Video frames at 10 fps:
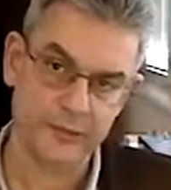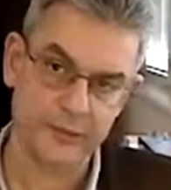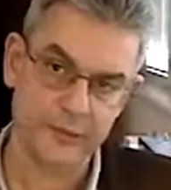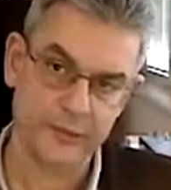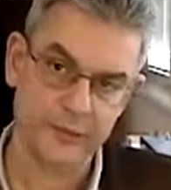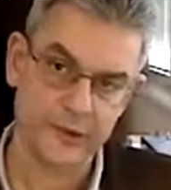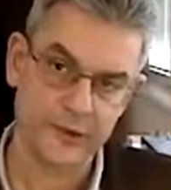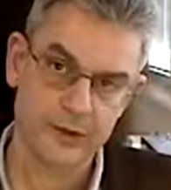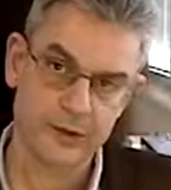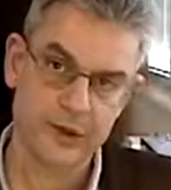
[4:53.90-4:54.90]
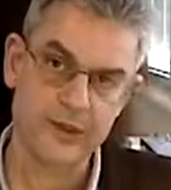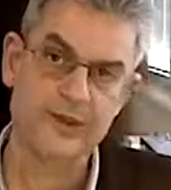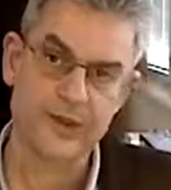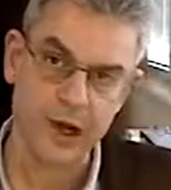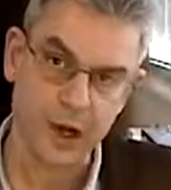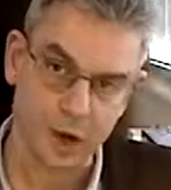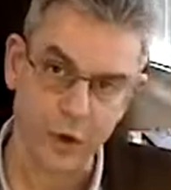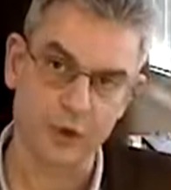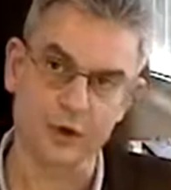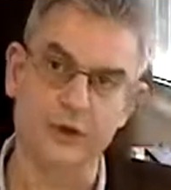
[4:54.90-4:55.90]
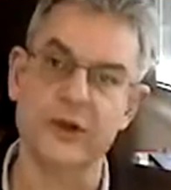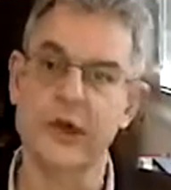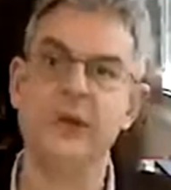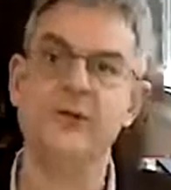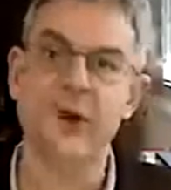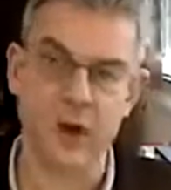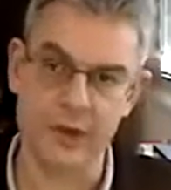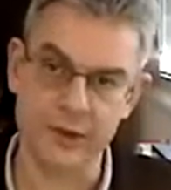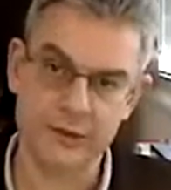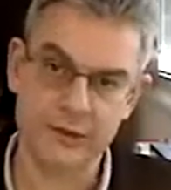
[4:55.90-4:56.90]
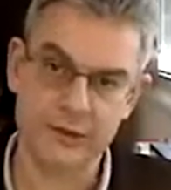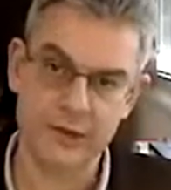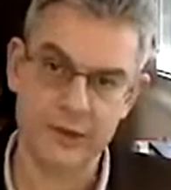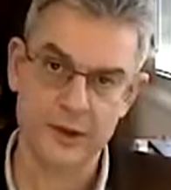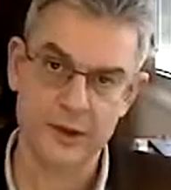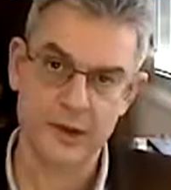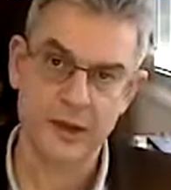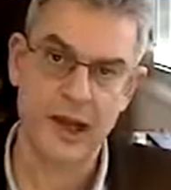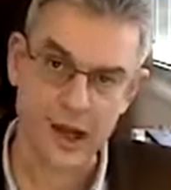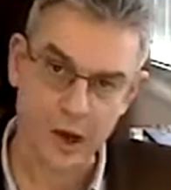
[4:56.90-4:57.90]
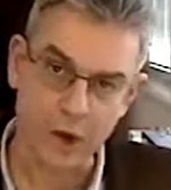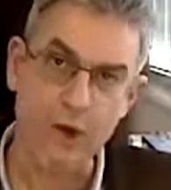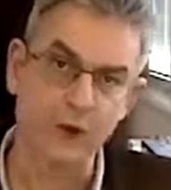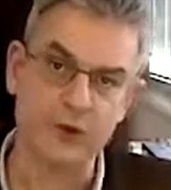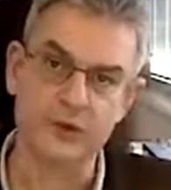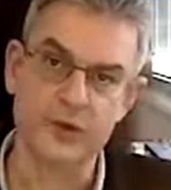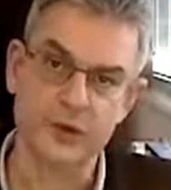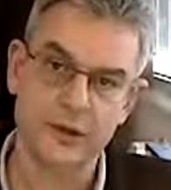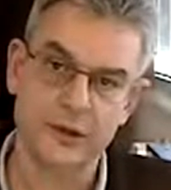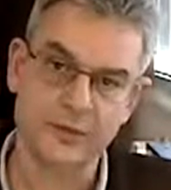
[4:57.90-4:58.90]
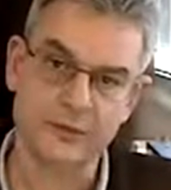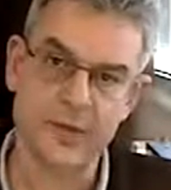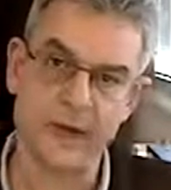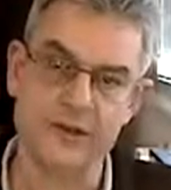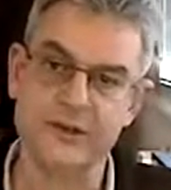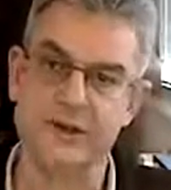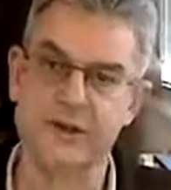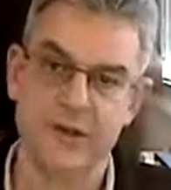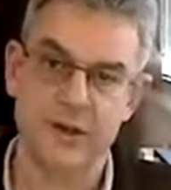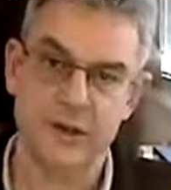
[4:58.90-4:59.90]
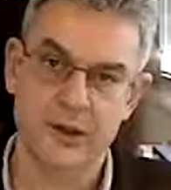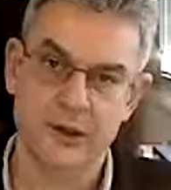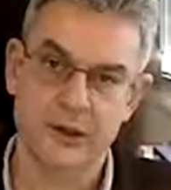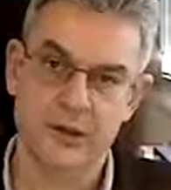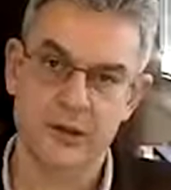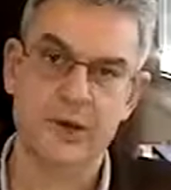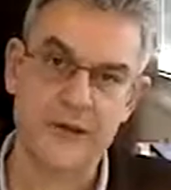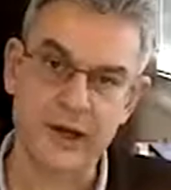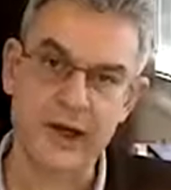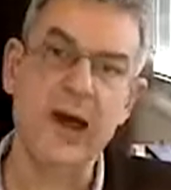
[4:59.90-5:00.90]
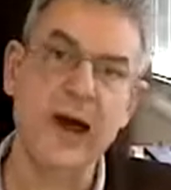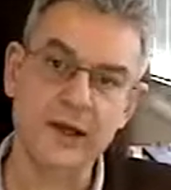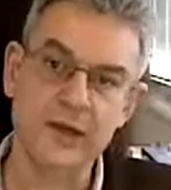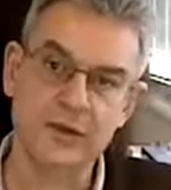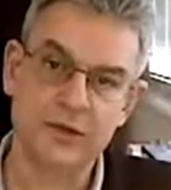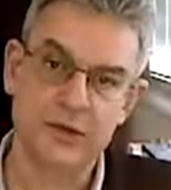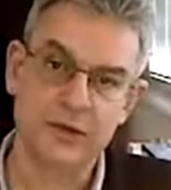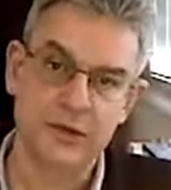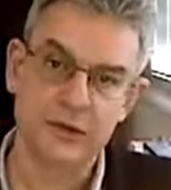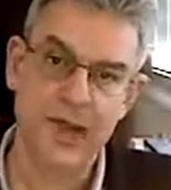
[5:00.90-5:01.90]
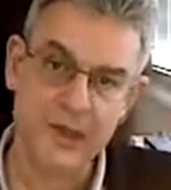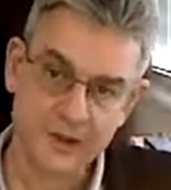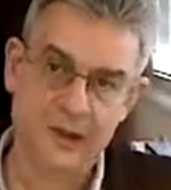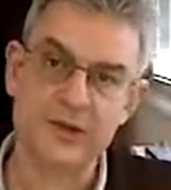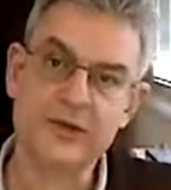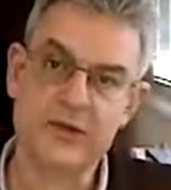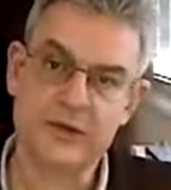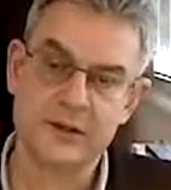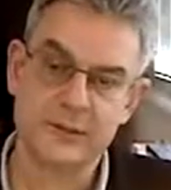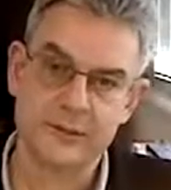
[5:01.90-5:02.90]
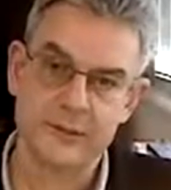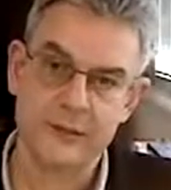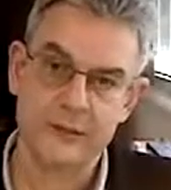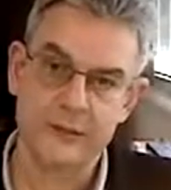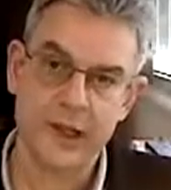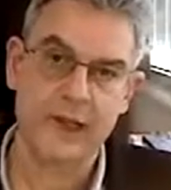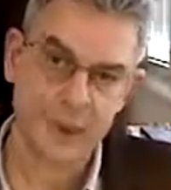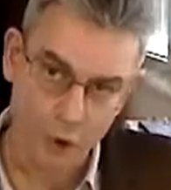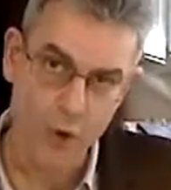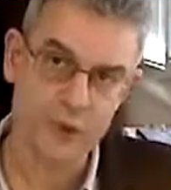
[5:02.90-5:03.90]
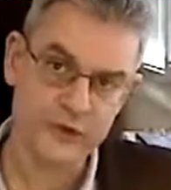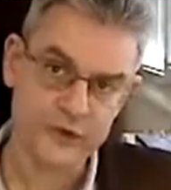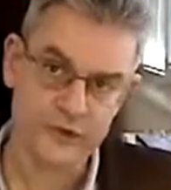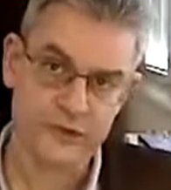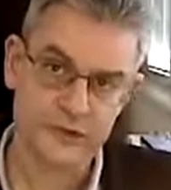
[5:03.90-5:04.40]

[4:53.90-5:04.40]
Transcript: It's a cold environment, a cold space where the client enters and knows and